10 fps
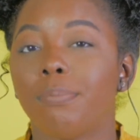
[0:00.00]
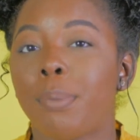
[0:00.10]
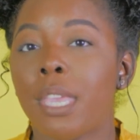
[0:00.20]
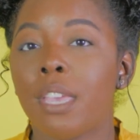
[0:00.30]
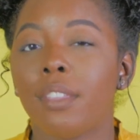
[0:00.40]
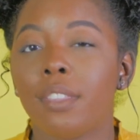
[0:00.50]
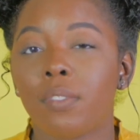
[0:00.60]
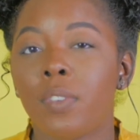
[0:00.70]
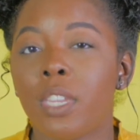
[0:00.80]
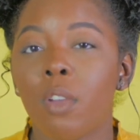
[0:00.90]
being on
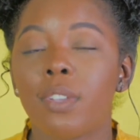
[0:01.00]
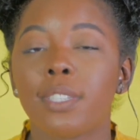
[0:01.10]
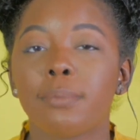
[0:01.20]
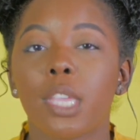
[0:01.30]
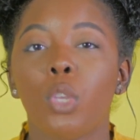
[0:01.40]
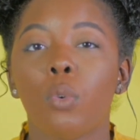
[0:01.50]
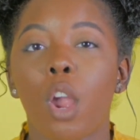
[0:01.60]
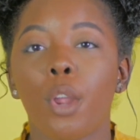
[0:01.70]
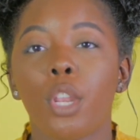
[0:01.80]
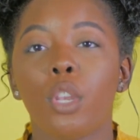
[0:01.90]
this video, it seems like you
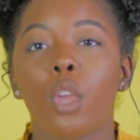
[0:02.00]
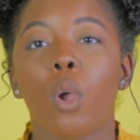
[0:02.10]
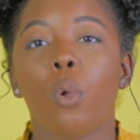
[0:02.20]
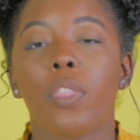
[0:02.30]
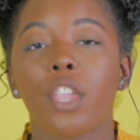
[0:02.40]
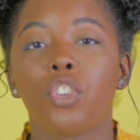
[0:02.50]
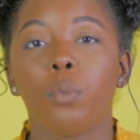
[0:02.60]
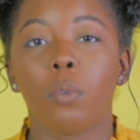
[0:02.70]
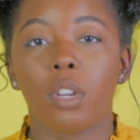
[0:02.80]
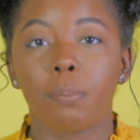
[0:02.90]
already know that
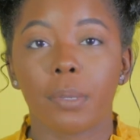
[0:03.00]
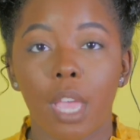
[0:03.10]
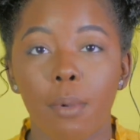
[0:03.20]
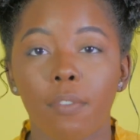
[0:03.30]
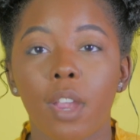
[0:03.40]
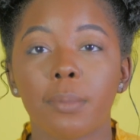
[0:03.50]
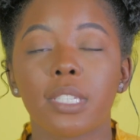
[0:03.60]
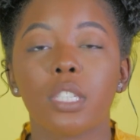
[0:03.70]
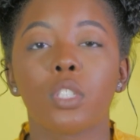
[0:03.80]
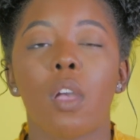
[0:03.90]
you want to become a
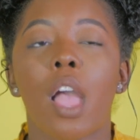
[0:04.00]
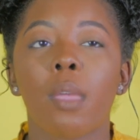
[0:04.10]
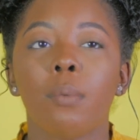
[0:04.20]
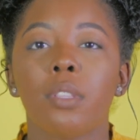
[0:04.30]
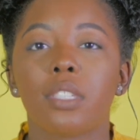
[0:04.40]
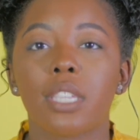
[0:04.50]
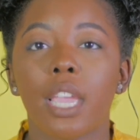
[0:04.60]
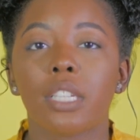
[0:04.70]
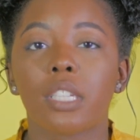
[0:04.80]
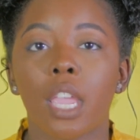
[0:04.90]
pharmacist, so I would
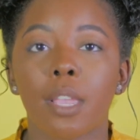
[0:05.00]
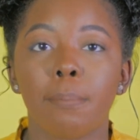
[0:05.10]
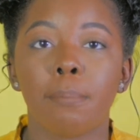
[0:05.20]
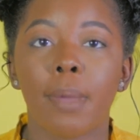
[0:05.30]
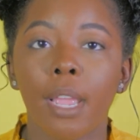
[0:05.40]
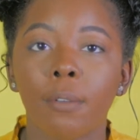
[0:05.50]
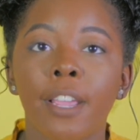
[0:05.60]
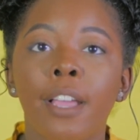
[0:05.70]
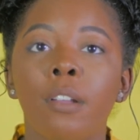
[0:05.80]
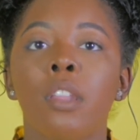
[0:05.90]
say take my
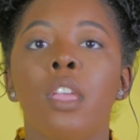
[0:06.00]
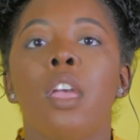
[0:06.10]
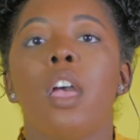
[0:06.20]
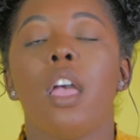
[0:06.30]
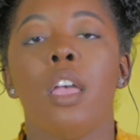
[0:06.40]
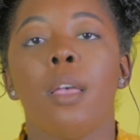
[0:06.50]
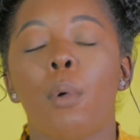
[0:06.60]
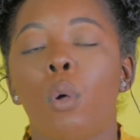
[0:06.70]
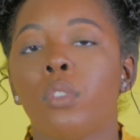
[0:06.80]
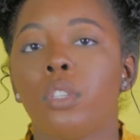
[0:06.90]
route,
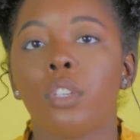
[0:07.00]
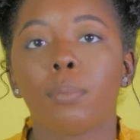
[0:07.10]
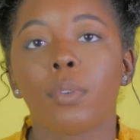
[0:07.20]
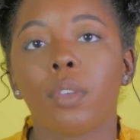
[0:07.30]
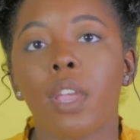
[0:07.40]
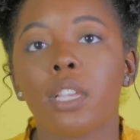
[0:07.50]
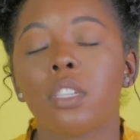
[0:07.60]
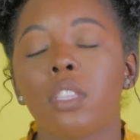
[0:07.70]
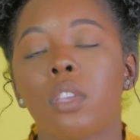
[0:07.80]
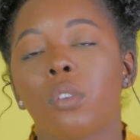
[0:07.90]
only do your prereqs
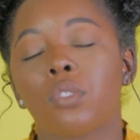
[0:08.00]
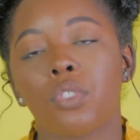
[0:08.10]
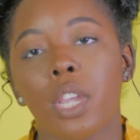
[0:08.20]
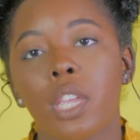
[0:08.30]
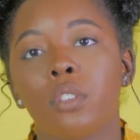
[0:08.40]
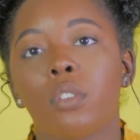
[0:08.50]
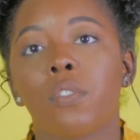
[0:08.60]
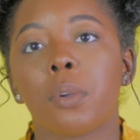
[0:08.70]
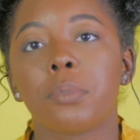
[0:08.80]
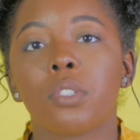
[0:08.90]
and then go straight into
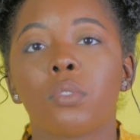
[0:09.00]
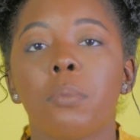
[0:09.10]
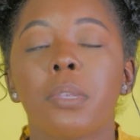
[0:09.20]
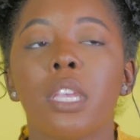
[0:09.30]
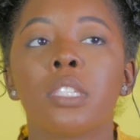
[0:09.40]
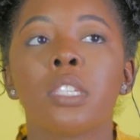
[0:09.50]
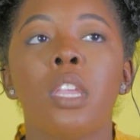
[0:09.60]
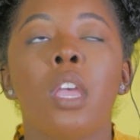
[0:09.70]
pharmacy school, because